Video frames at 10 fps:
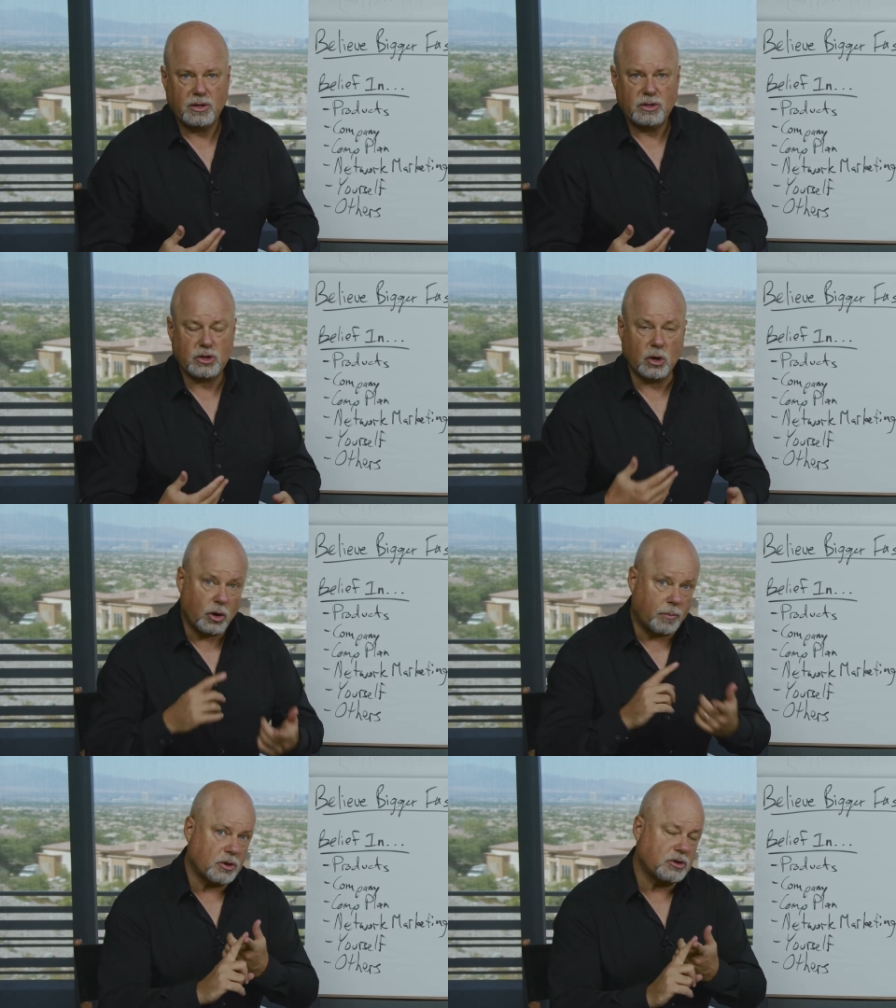So
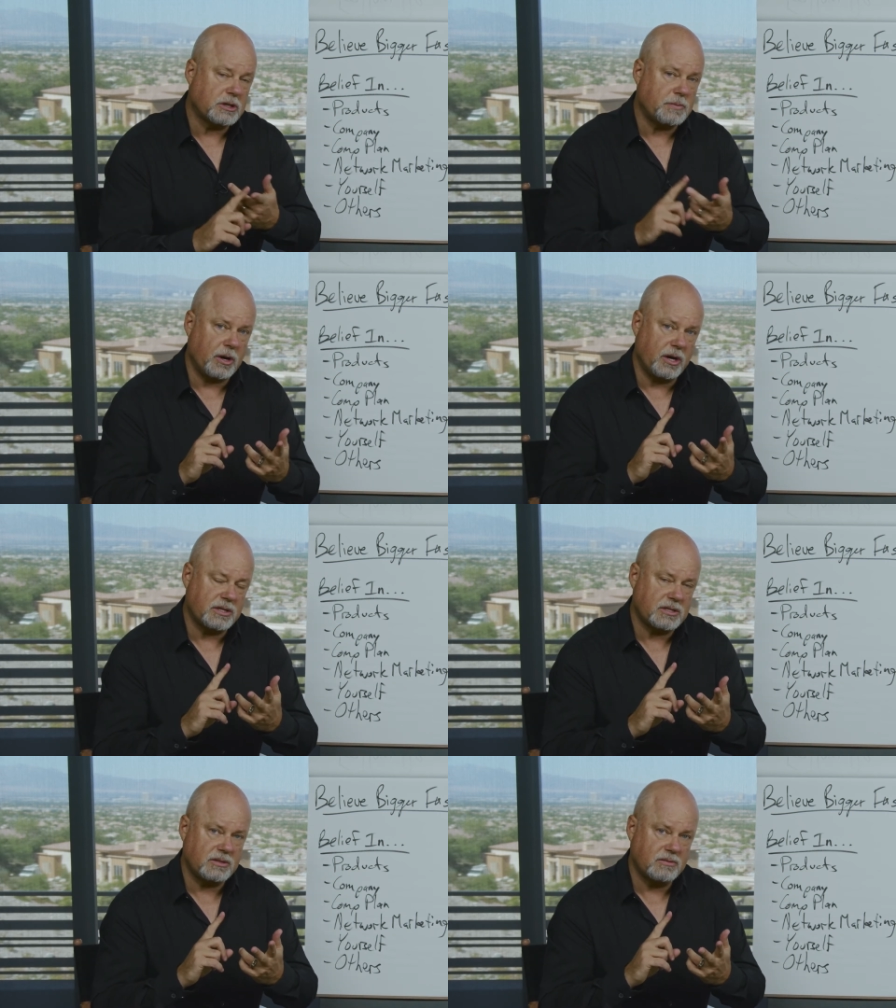your personal
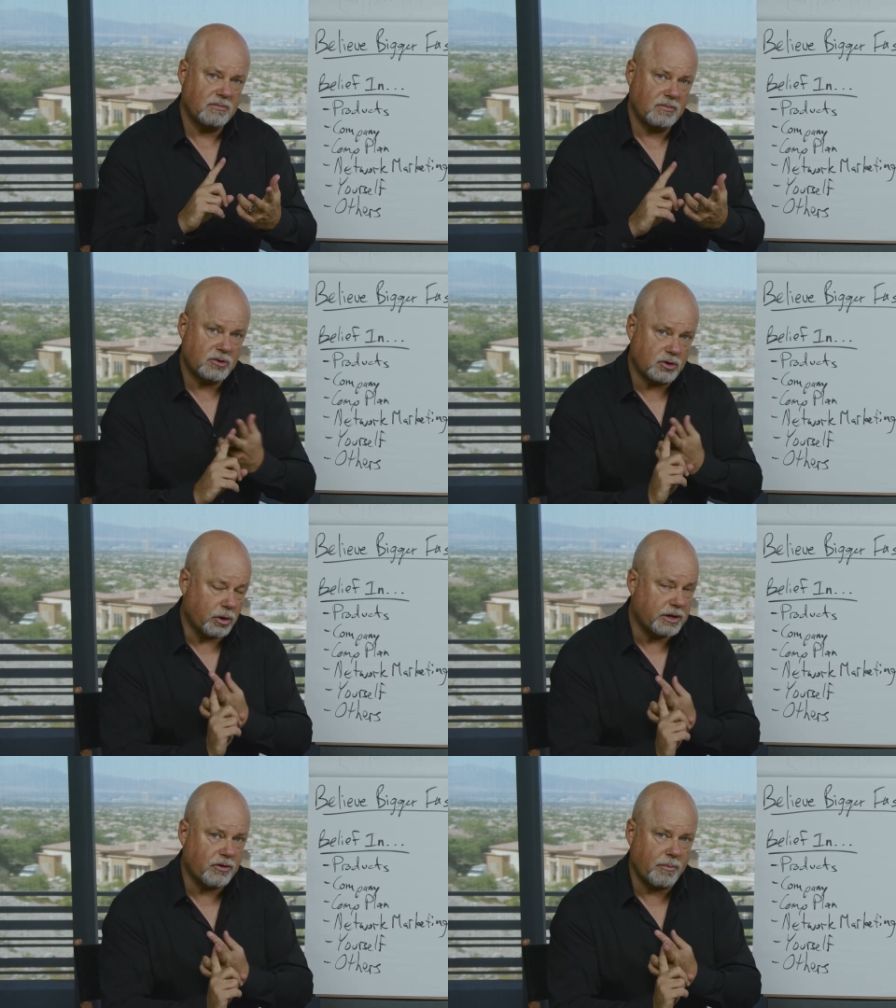experience,
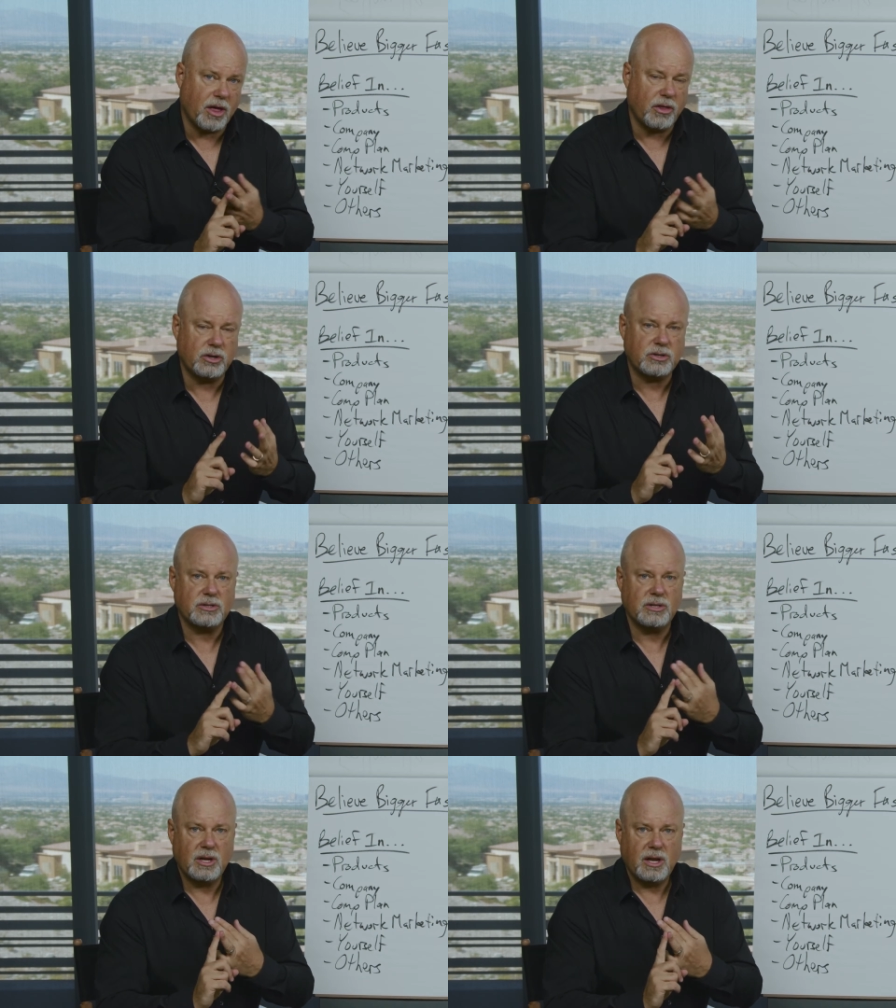stories from
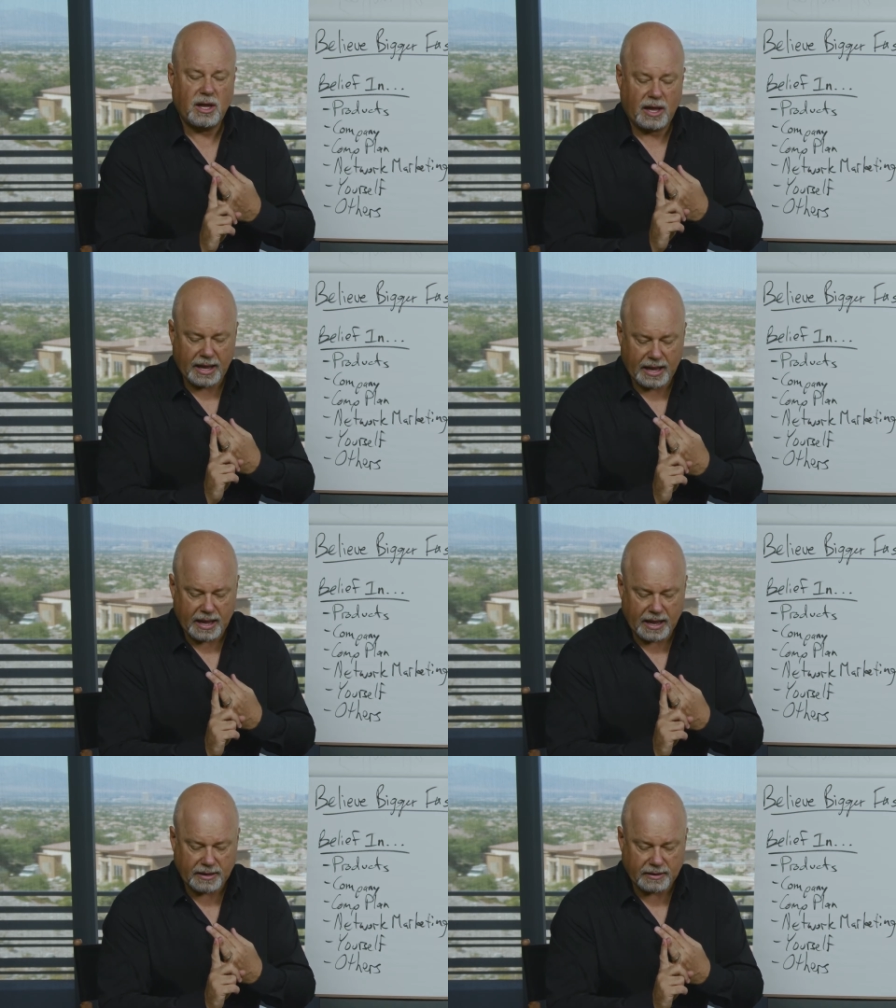others,
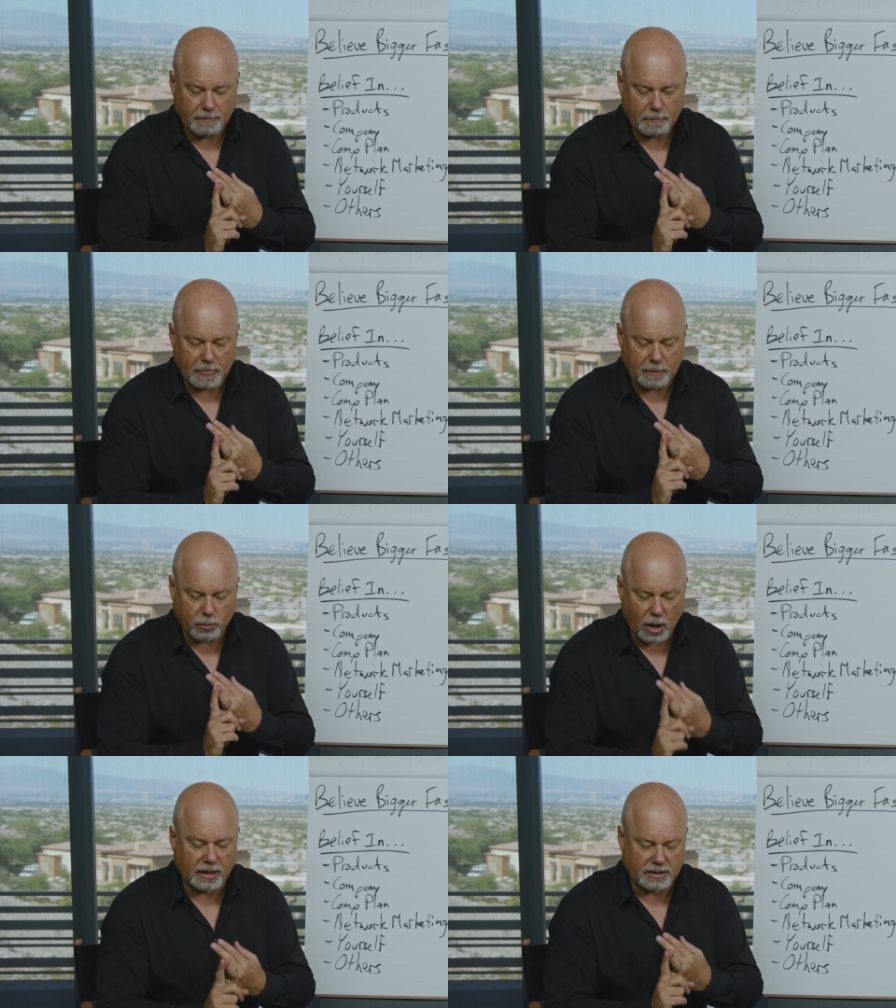and
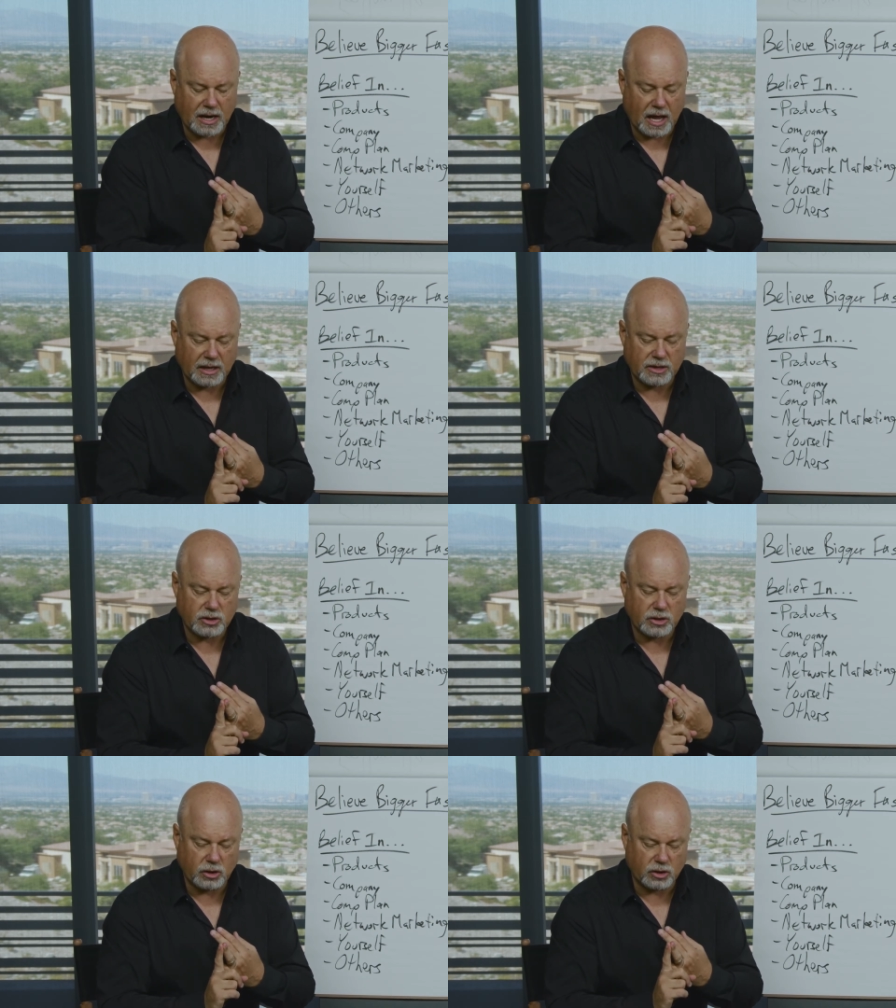product
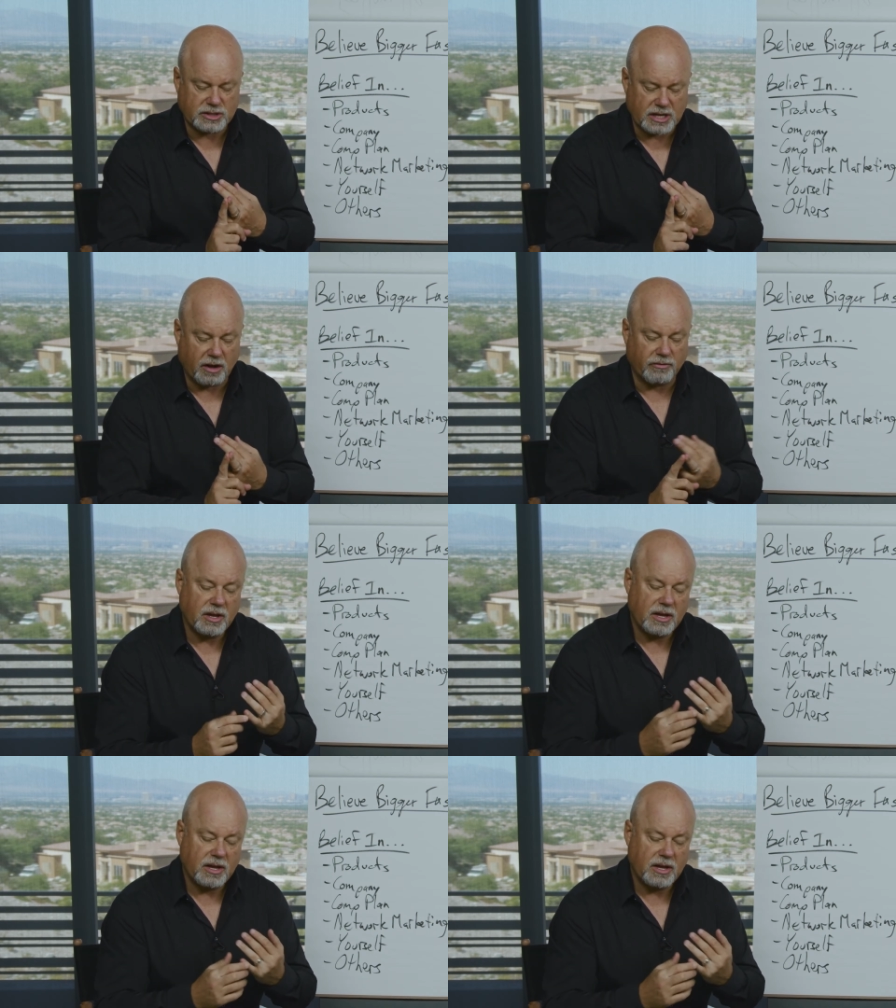knowledge yourself.